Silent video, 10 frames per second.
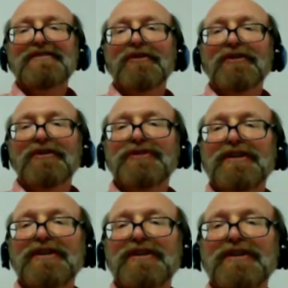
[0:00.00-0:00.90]
All right.
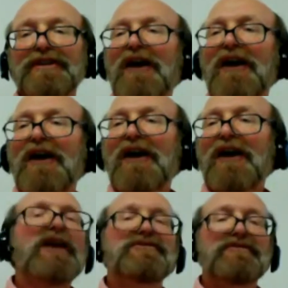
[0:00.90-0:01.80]
So Katrina,
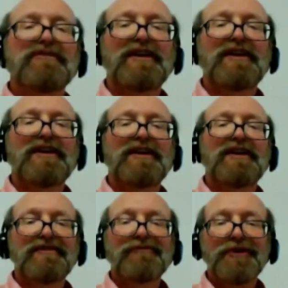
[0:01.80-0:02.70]
how do we find you
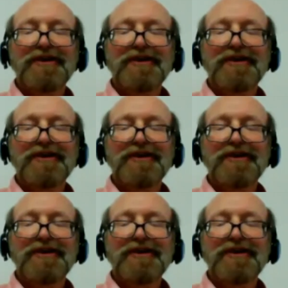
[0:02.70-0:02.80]
then?